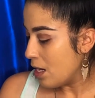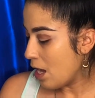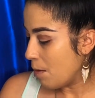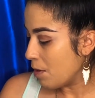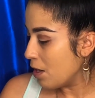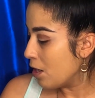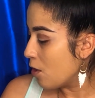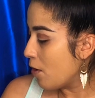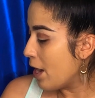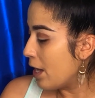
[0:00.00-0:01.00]
Now I'm gonna
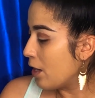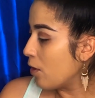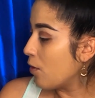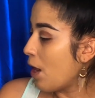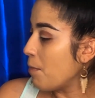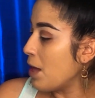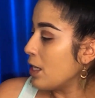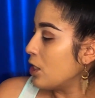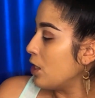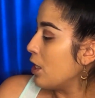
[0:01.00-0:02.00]
go ahead and grab
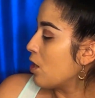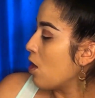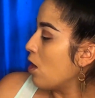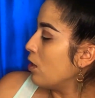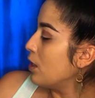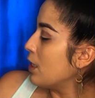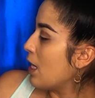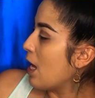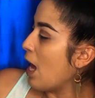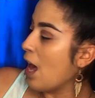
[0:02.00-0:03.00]
that shade called
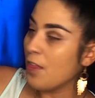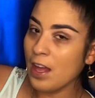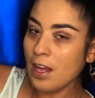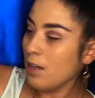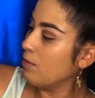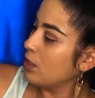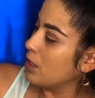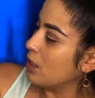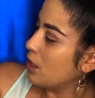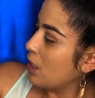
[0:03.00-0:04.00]
Ada, which
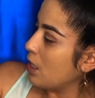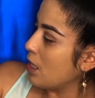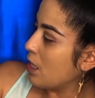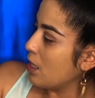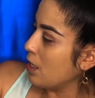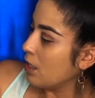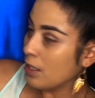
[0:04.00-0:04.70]
is this shade here.